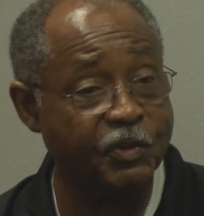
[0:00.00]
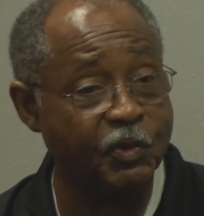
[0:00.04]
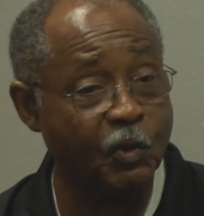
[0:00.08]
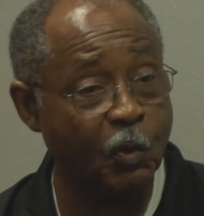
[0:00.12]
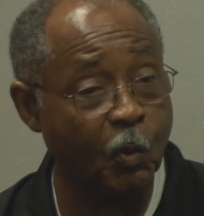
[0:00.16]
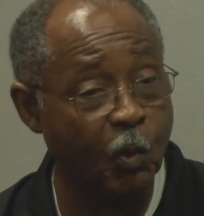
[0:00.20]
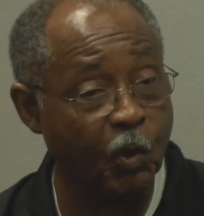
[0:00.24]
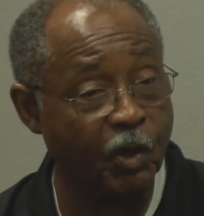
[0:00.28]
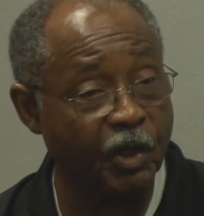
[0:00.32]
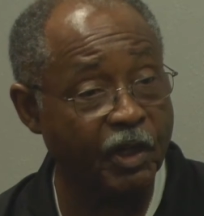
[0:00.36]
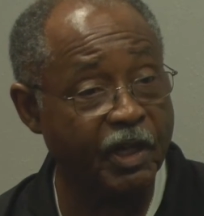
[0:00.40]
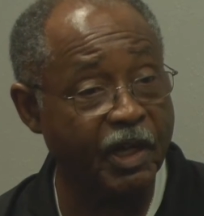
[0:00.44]
to
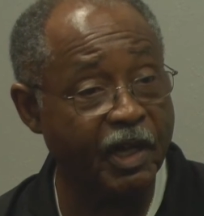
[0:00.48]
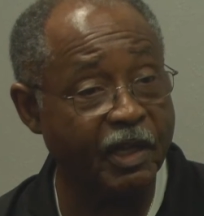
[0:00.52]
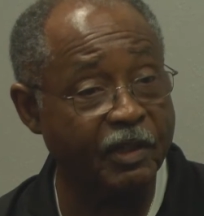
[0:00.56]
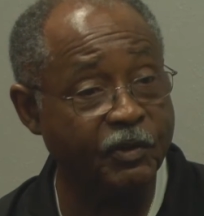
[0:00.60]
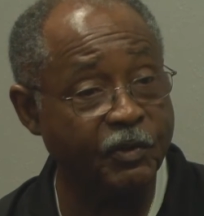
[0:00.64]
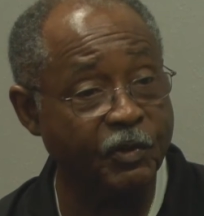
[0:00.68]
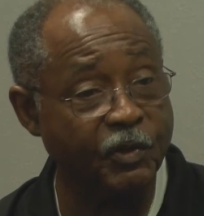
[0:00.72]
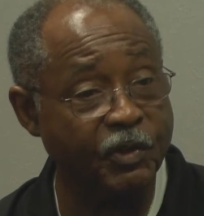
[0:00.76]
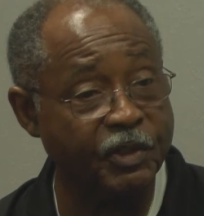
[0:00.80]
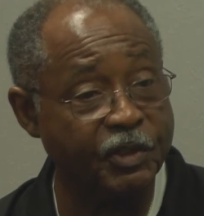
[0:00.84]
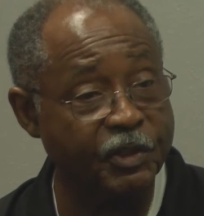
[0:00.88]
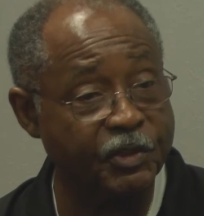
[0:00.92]
work on
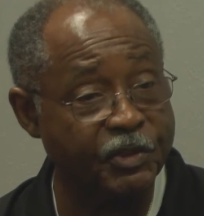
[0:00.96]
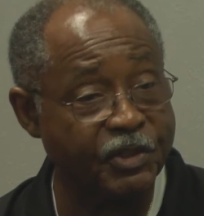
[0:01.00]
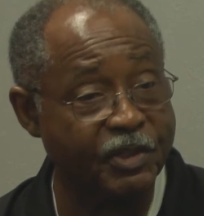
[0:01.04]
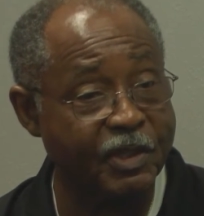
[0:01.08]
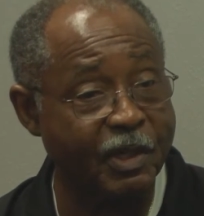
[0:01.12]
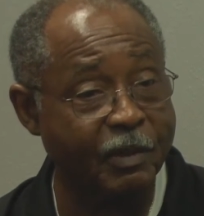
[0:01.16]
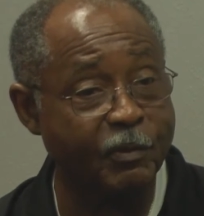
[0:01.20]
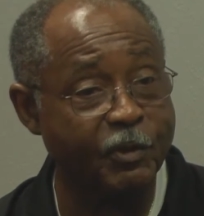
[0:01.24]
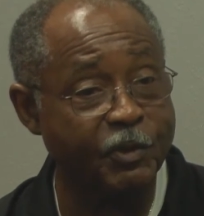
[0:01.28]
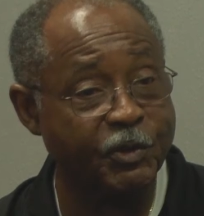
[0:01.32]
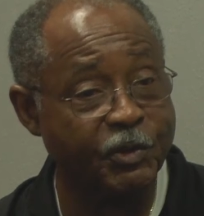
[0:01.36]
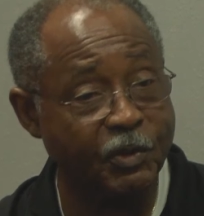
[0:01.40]
during the
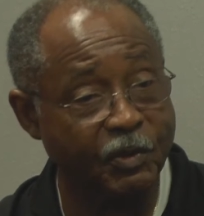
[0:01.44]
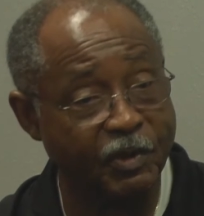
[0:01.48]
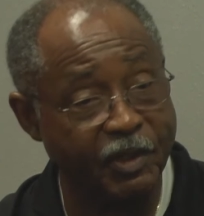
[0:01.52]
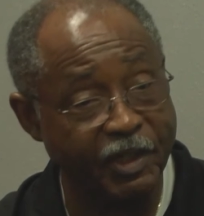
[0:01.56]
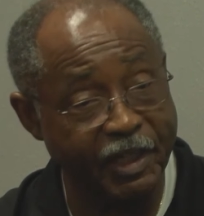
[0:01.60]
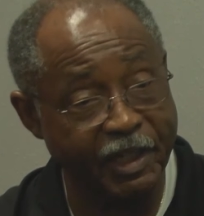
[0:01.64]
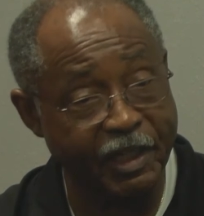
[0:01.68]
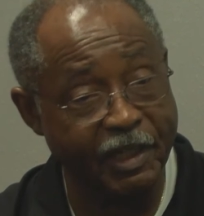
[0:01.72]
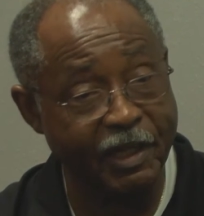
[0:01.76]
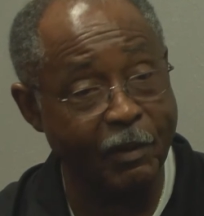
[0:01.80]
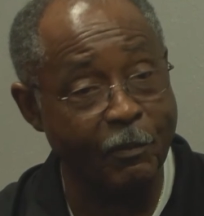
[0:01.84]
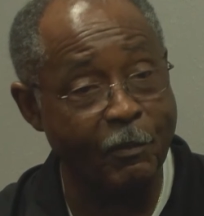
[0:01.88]
summer so they
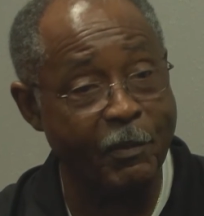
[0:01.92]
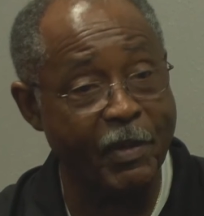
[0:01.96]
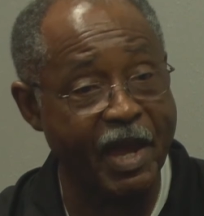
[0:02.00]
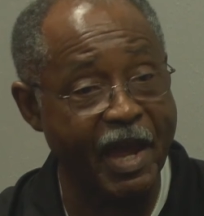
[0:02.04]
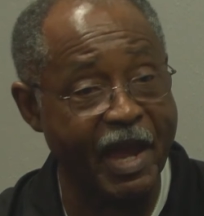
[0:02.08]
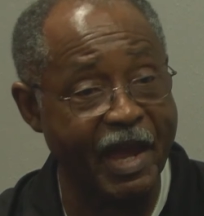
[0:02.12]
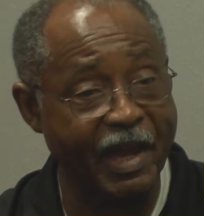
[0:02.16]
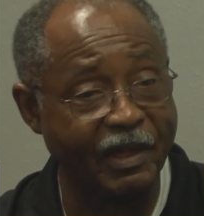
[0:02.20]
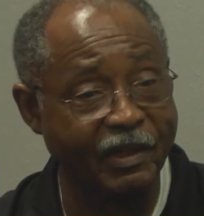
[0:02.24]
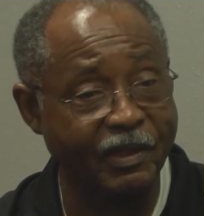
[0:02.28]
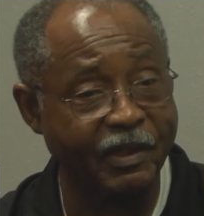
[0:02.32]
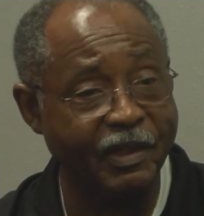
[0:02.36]
come
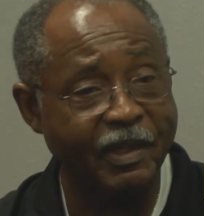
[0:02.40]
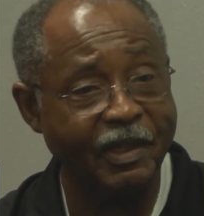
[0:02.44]
back